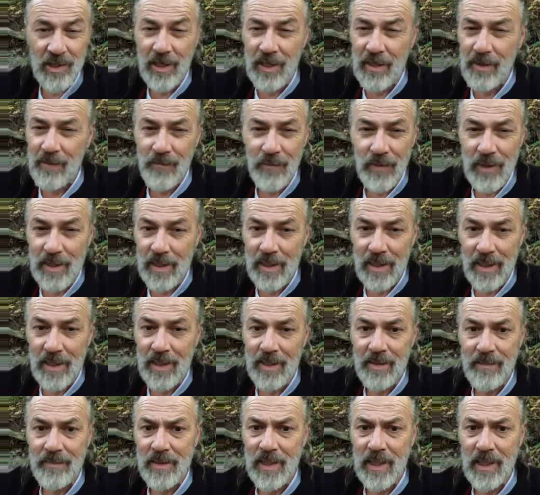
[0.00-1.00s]
every
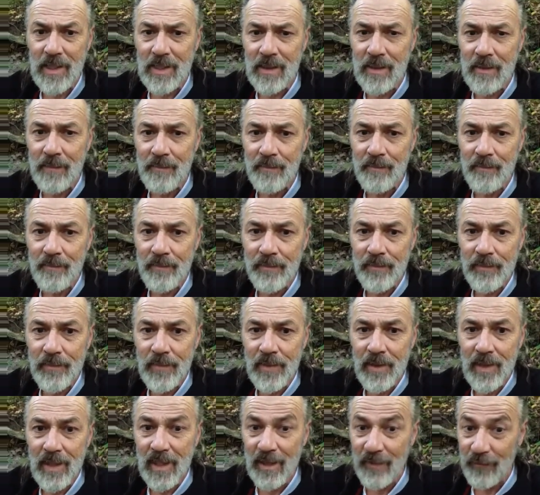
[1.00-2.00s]
damn time,
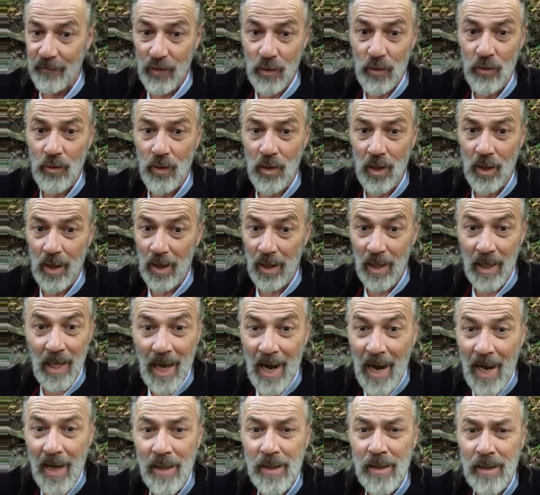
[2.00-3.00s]
if you're a
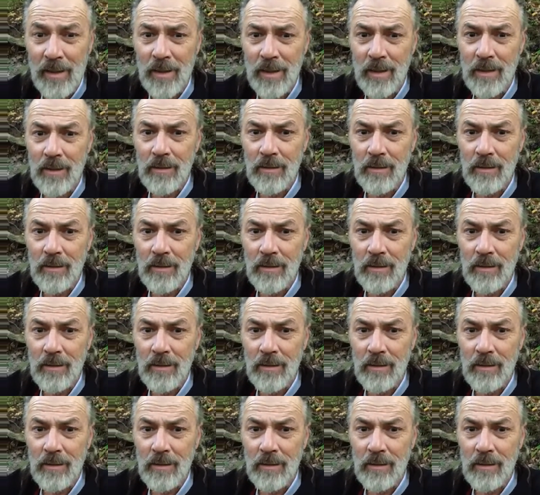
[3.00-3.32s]
liar,